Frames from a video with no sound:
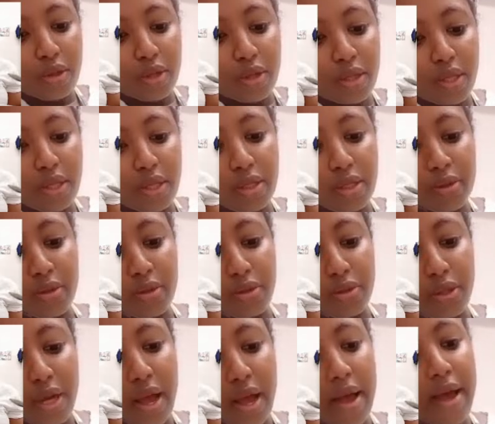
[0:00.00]
chaff
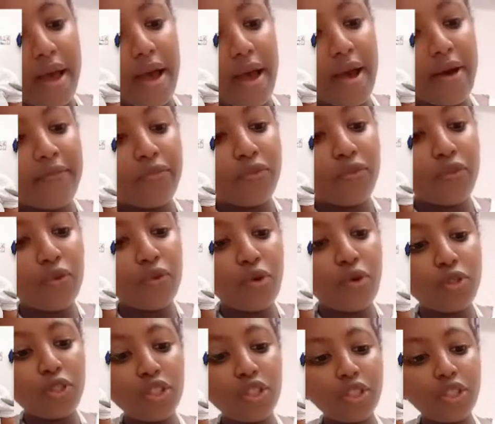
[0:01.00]
anymore
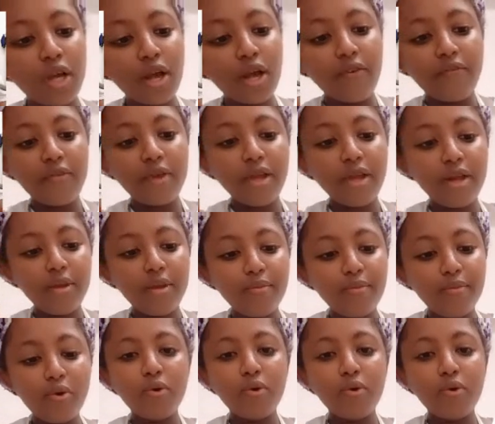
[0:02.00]
in my bean.